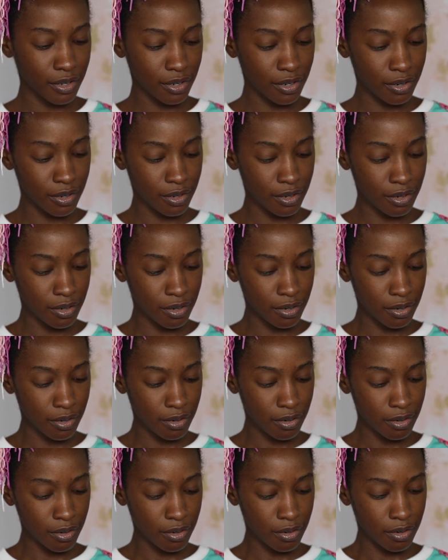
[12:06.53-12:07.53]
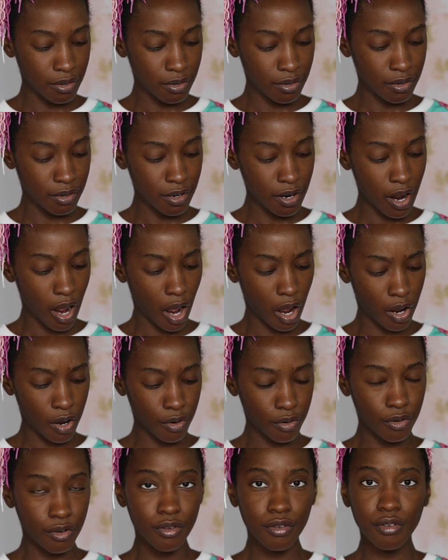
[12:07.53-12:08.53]

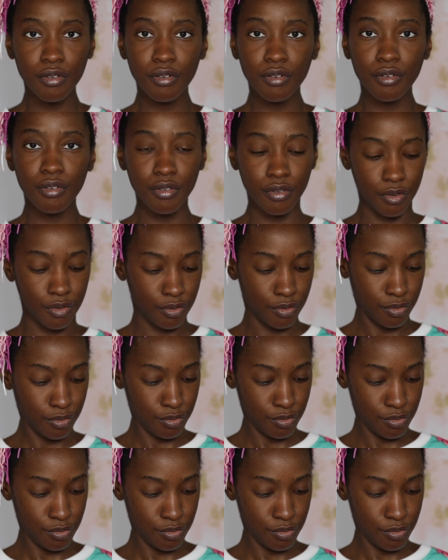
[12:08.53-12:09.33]
Nobody speaks.